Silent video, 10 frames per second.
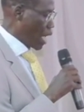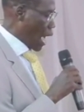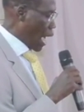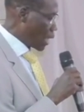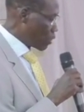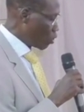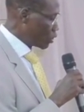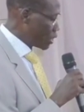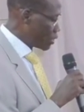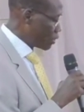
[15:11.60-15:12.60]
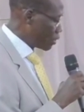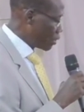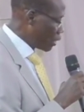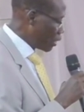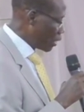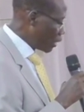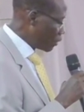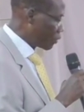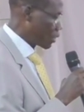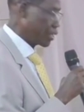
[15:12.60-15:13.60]
And all this is
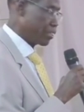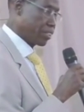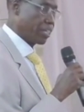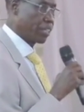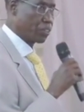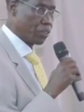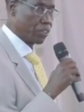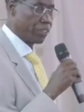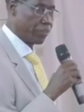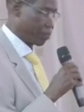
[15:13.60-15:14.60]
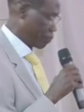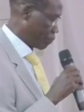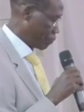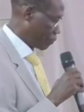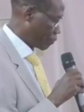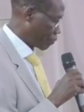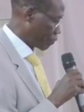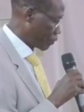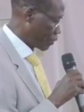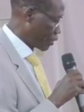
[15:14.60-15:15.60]
great and good.
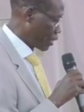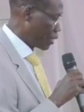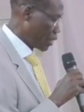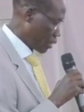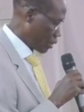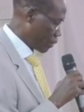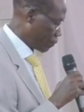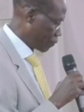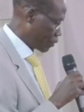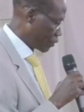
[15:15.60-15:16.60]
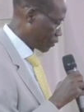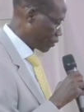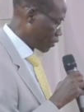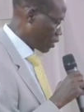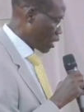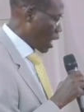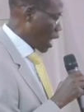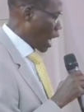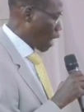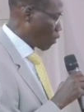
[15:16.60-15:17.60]
Yet,
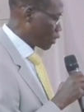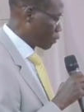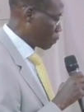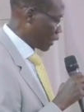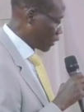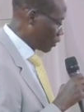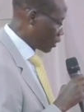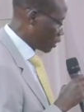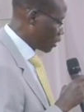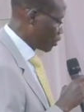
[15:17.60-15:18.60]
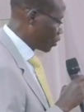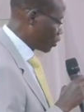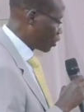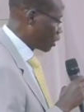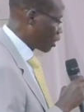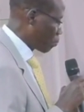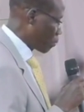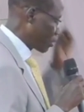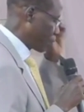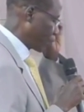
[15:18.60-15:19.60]
our expansion in student
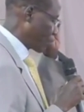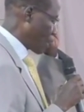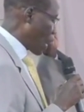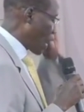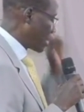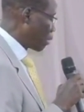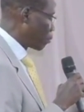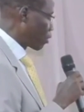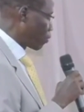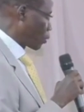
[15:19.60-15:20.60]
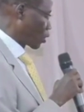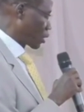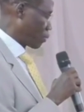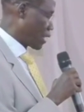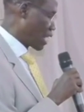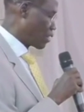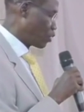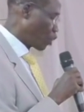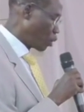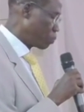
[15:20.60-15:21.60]
numbers and number of programs has
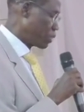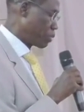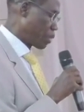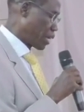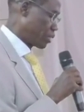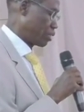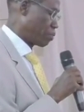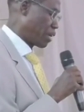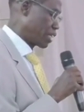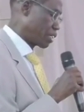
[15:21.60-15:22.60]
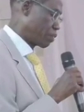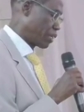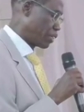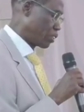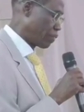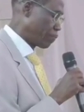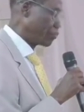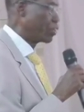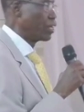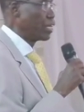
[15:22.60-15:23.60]
not been matched by the expansion
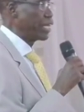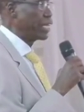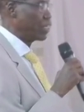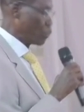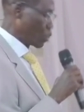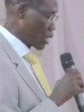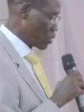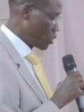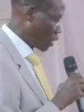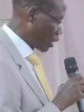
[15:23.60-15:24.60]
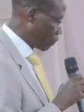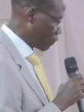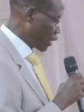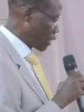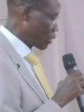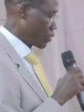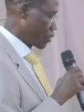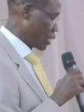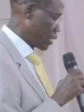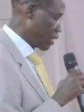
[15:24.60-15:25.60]
in educational and
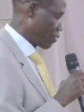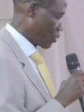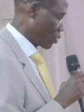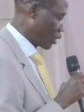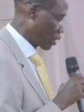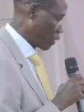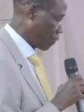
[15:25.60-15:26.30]
research infrastructure,